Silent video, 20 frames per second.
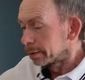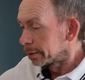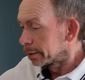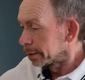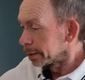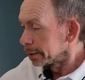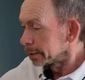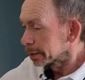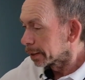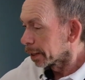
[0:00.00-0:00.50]

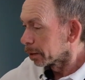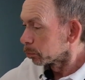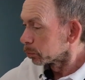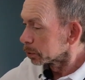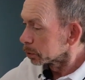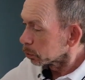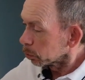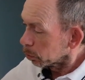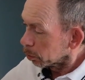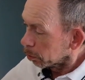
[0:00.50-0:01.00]
These
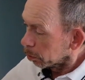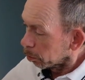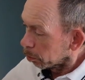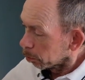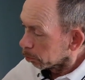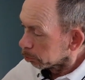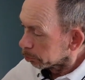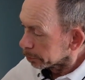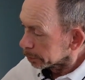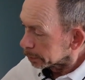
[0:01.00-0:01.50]
cameras,
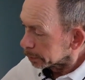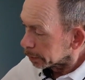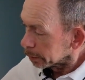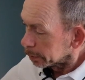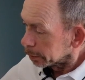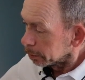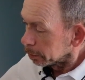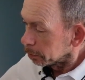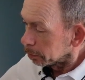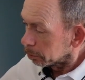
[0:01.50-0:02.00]

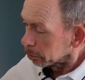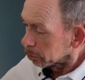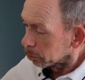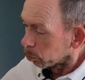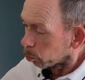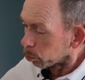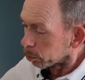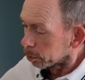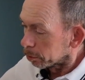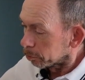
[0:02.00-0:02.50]
obviously,
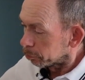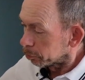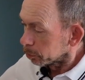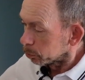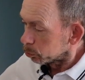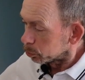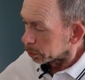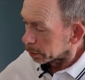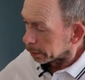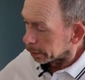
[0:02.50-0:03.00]
all of the
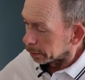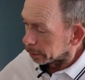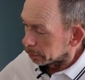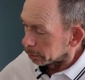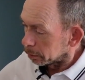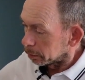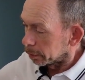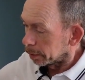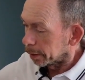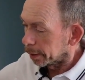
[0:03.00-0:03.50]

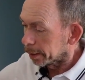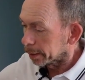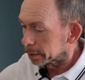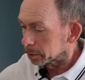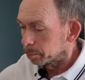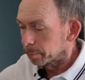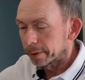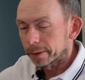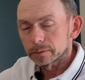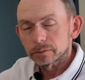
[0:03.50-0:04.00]
Fuji
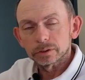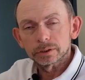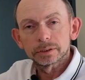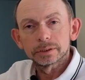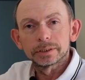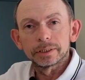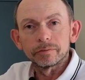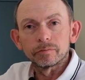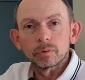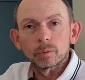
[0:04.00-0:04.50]
X mounts
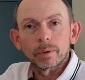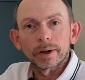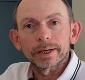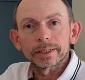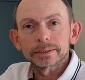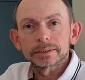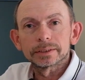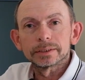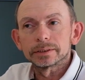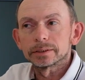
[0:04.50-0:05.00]
give you
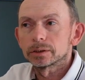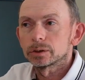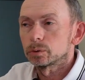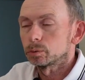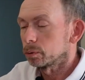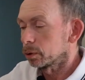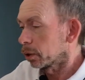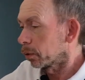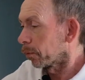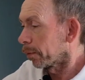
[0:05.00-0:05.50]
access
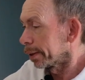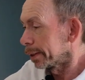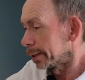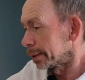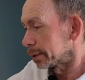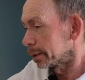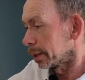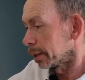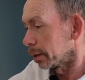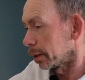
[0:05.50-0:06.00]
to a
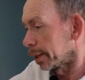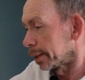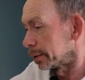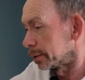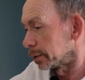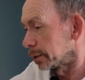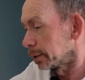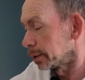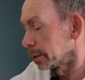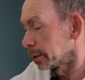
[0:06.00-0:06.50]
great set of
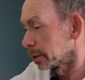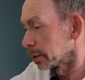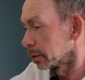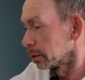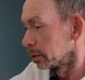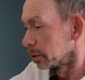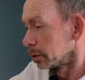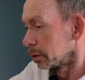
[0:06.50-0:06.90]
lenses.